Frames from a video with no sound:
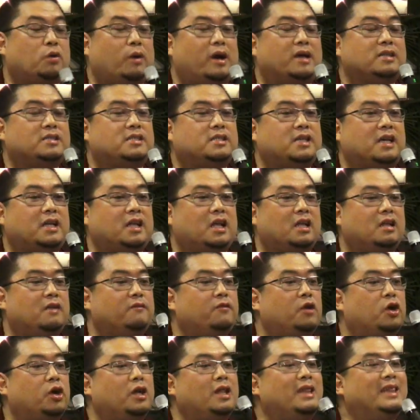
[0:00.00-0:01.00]
I said in a
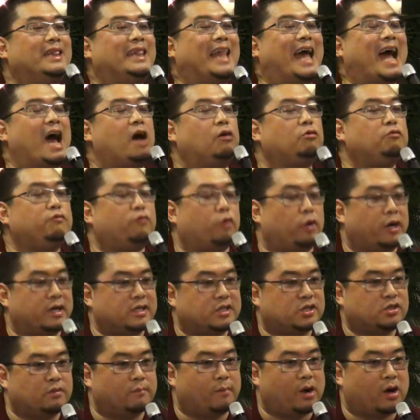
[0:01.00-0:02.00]
very loud
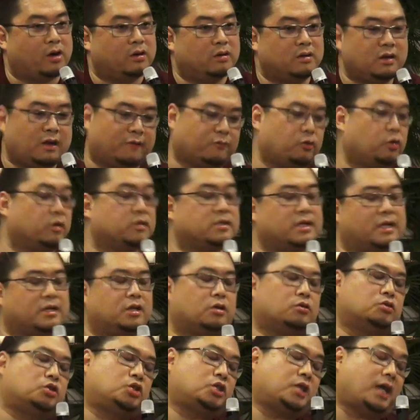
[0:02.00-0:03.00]
voice to Martin, of course I
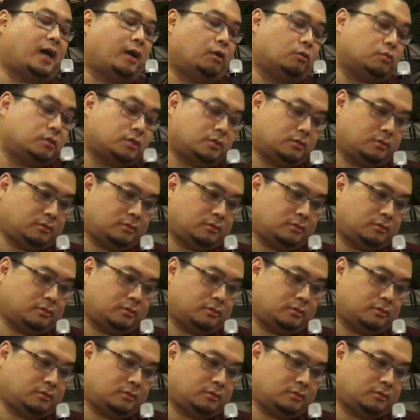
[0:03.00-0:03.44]
don't shout.